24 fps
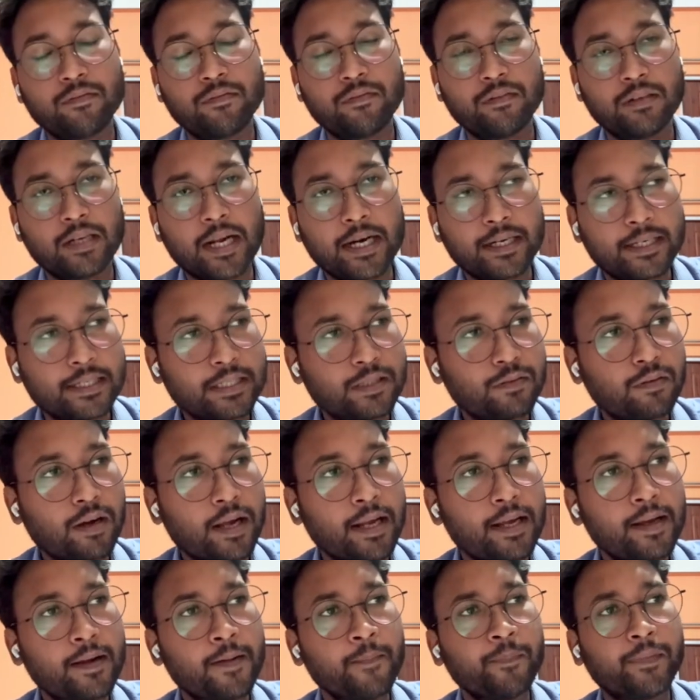That is
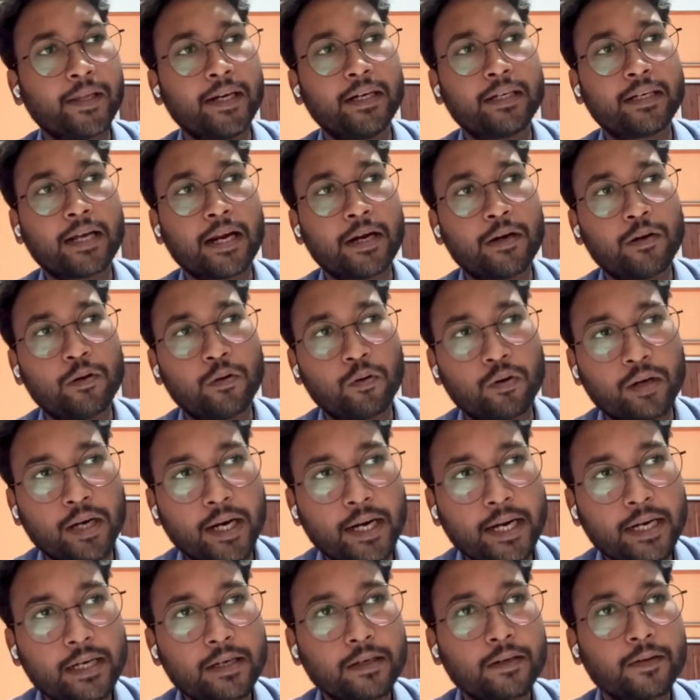why it can
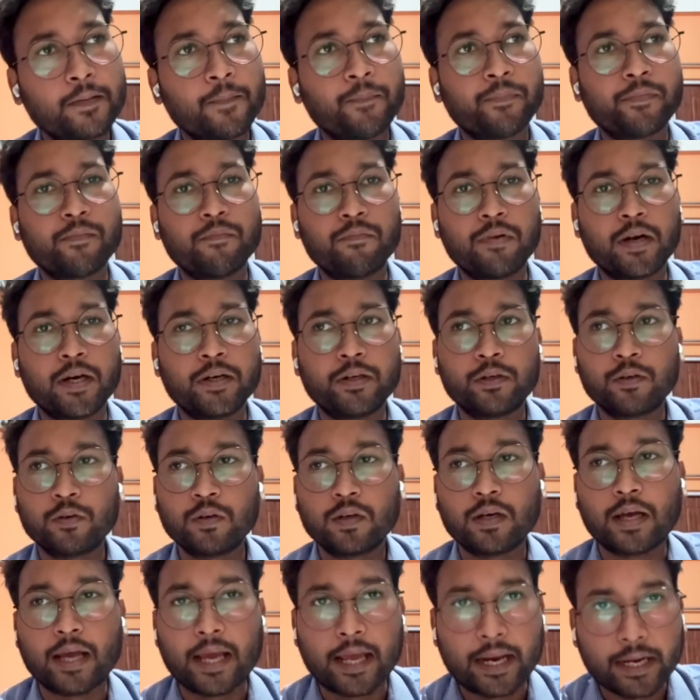donate blood
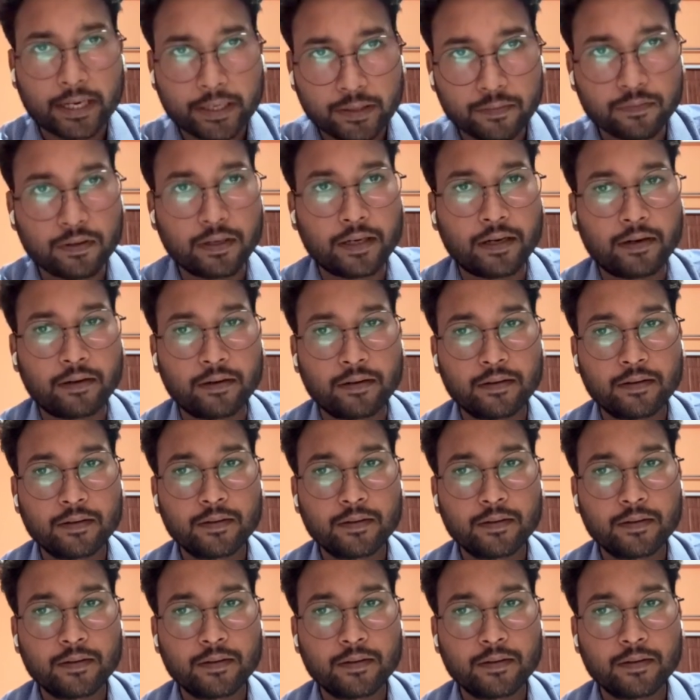to anyone,